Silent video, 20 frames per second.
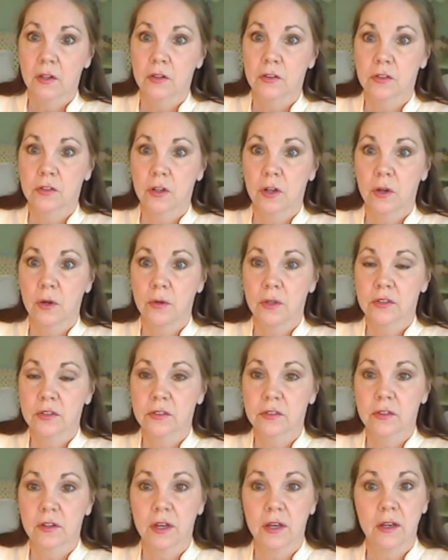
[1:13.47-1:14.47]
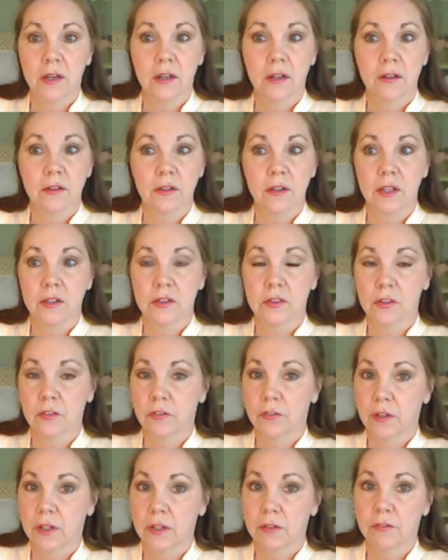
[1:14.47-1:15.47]
So it's a, it's a
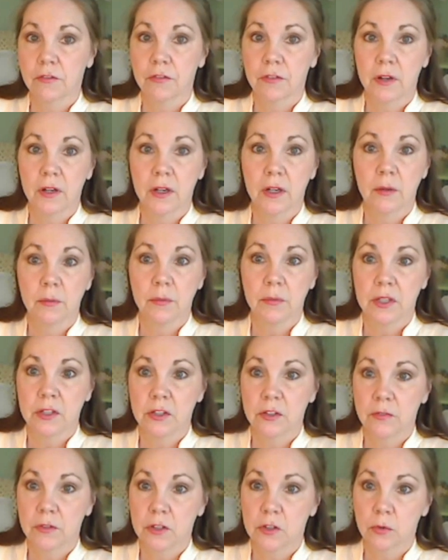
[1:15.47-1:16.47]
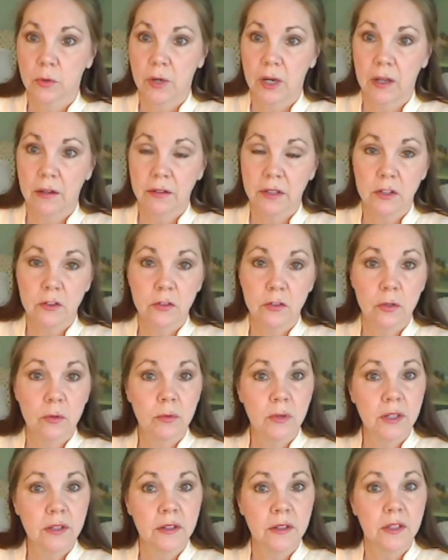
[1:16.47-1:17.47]
flip from individuality to
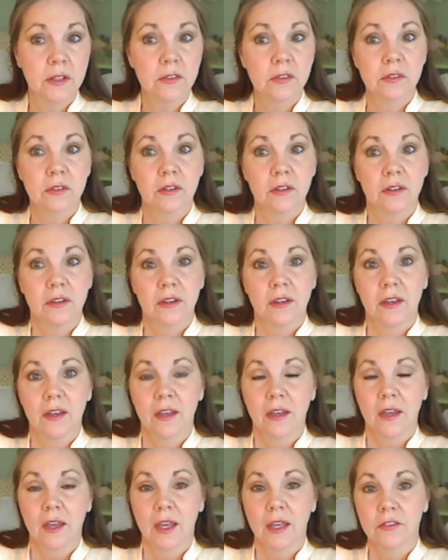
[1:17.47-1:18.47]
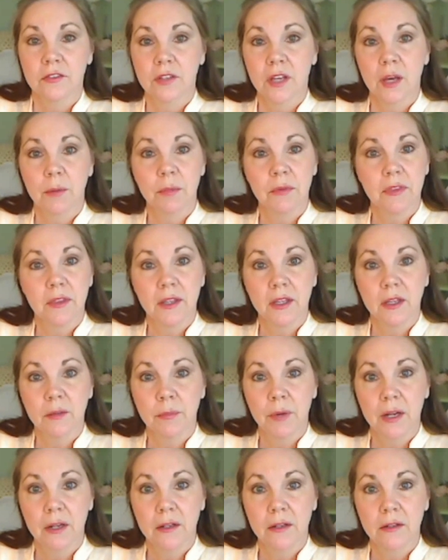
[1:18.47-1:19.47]
oneness. And stop and think
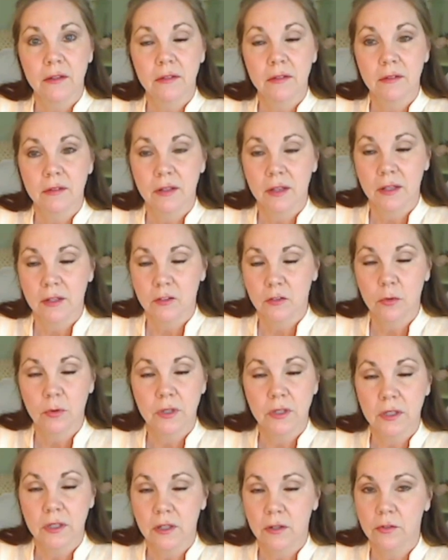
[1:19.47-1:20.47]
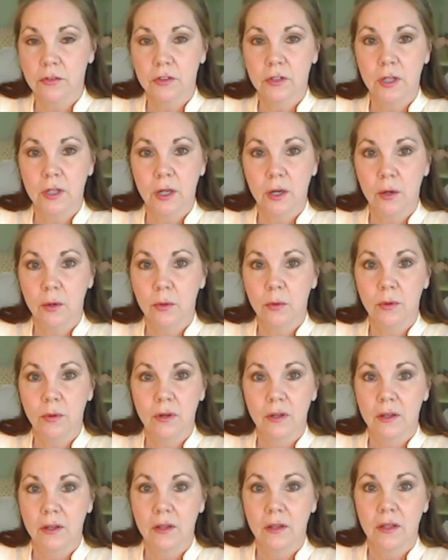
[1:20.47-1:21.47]
about it. That twenty years ago
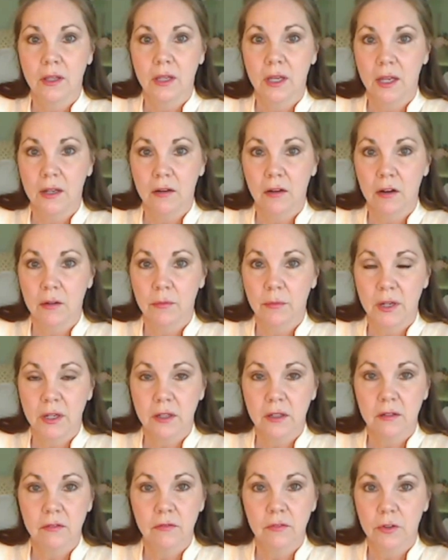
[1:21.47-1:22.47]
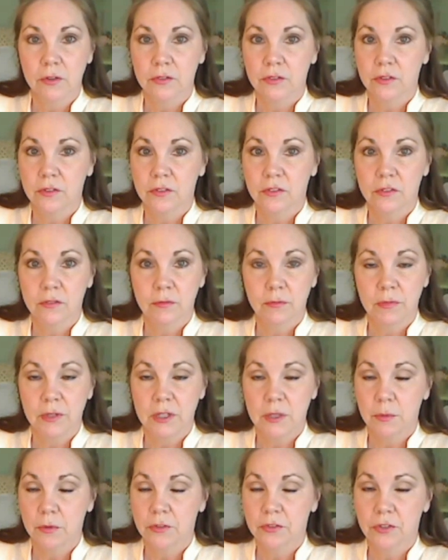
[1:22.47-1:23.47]
at Harmonic Convergence,
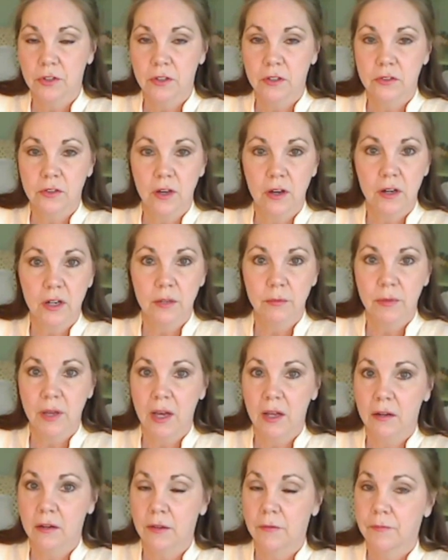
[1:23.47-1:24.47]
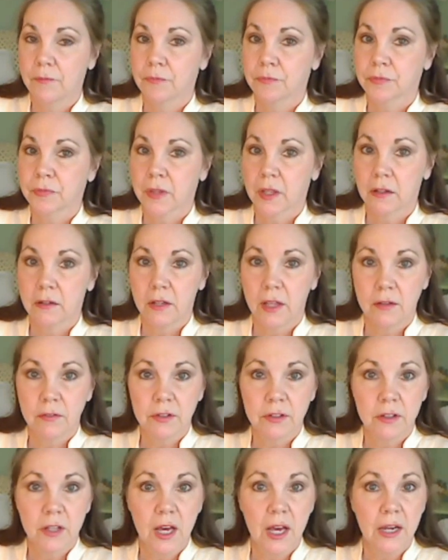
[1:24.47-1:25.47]
people started talking about love
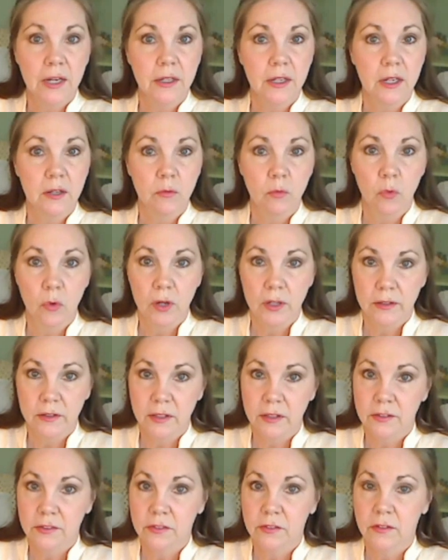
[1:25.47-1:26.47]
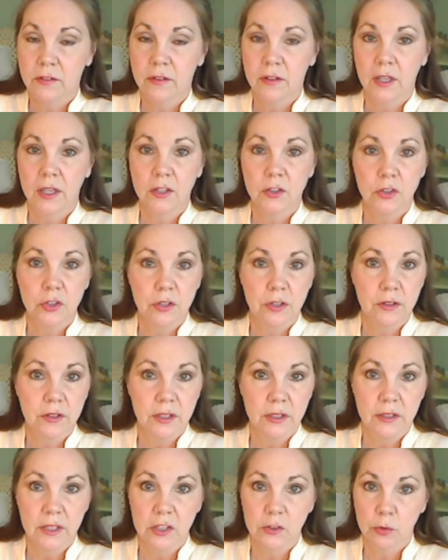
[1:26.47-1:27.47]
and light and oneness and
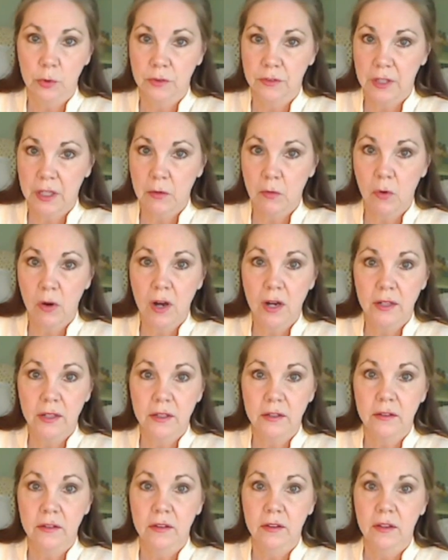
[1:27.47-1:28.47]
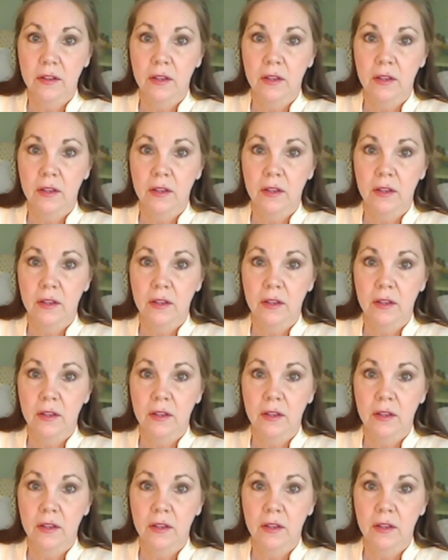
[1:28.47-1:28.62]
unity. That's what they wanted.